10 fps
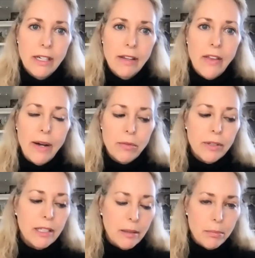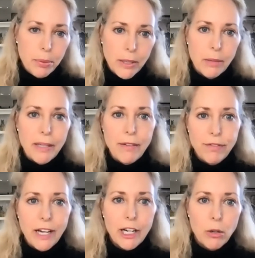that really put up that
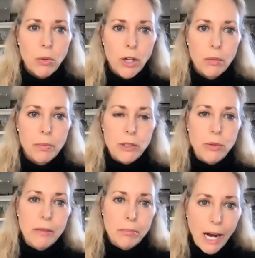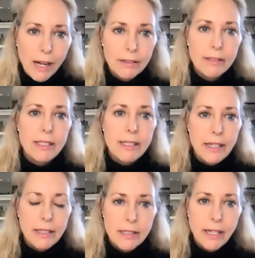firewall between policy
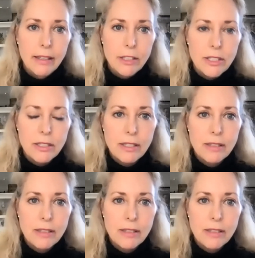and intelligence.